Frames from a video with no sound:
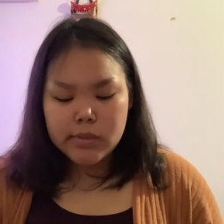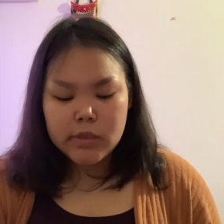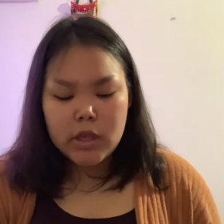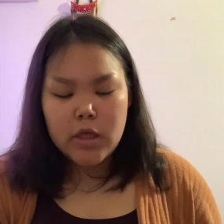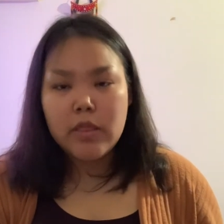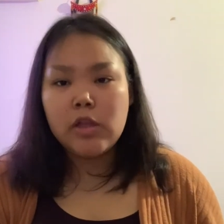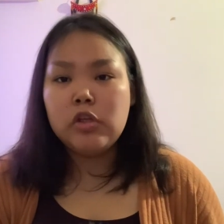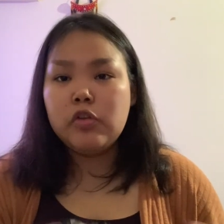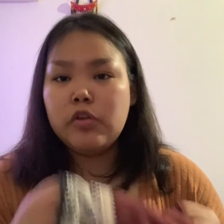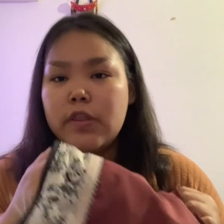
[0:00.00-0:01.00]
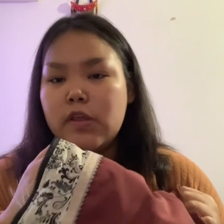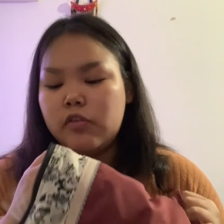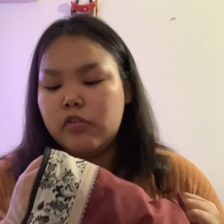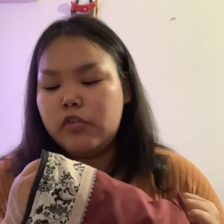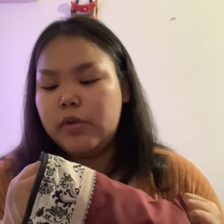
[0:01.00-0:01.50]
And then you do the
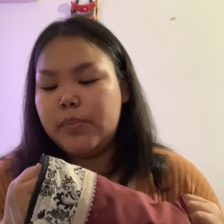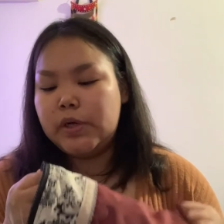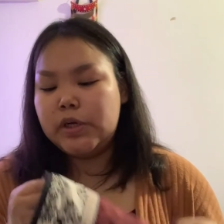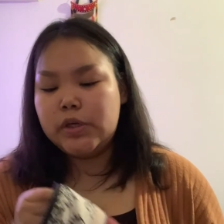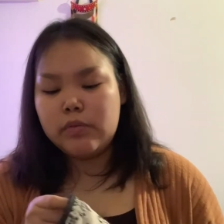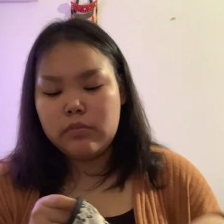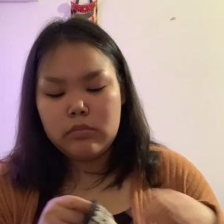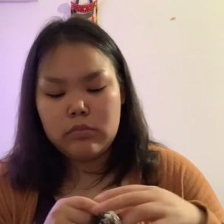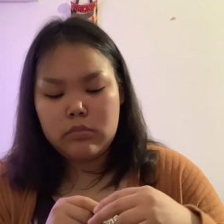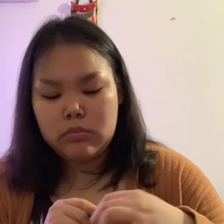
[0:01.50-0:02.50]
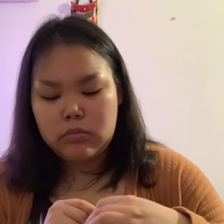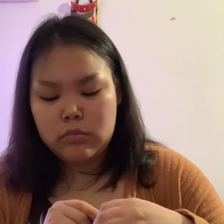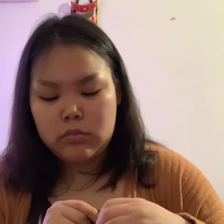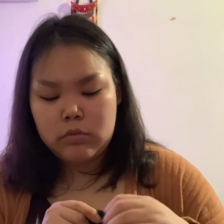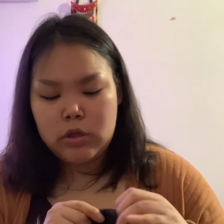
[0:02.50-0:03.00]
zipper,
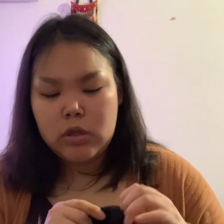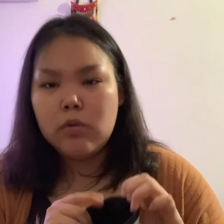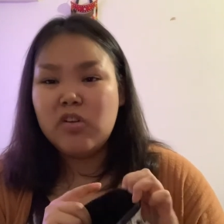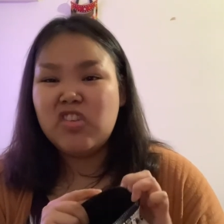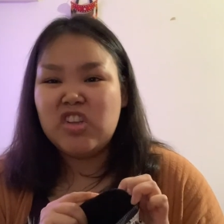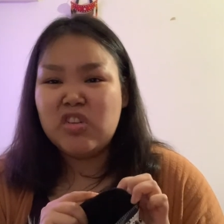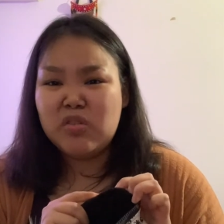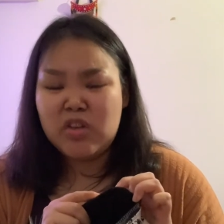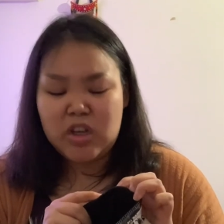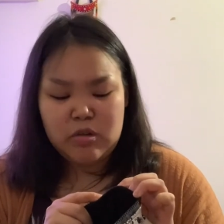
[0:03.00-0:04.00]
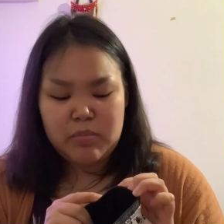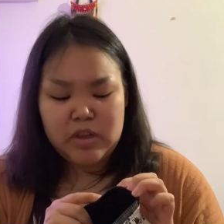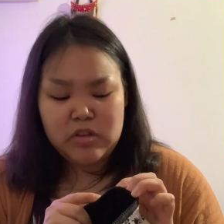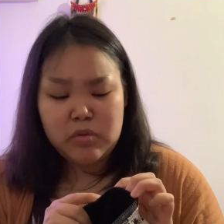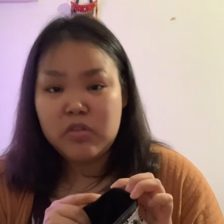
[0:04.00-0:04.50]
which I don't know how
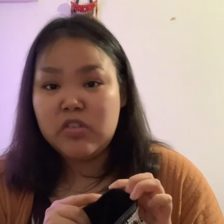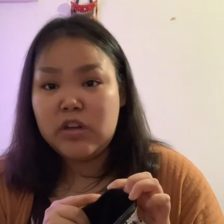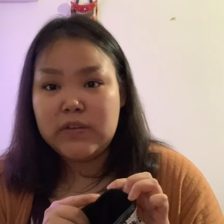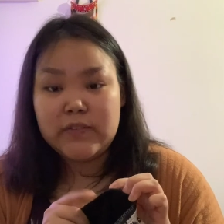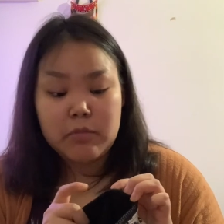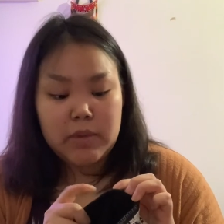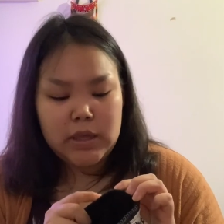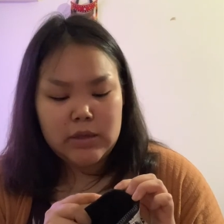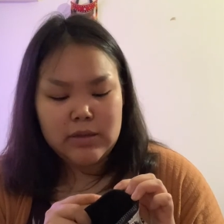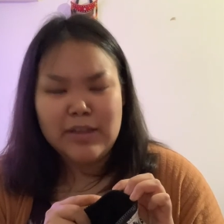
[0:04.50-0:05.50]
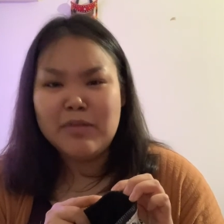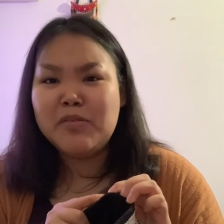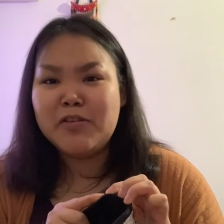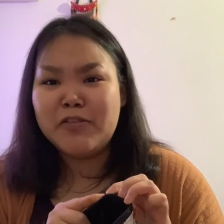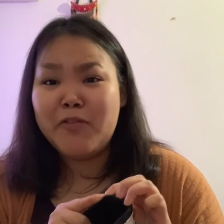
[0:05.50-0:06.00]
because it was done for me. I'm
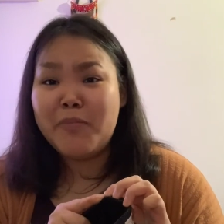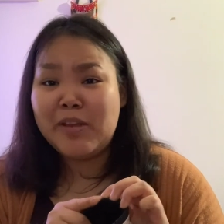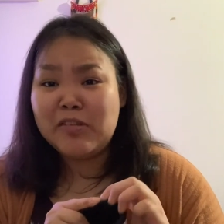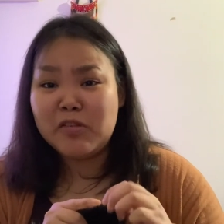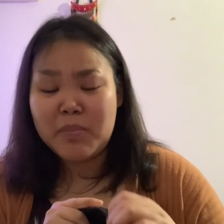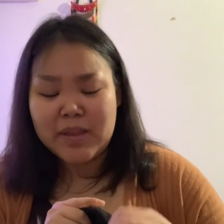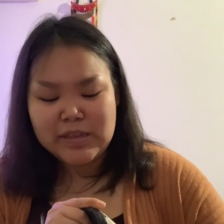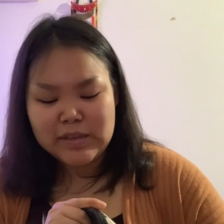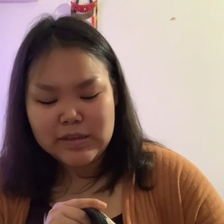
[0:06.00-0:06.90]
sorry for being so blunt.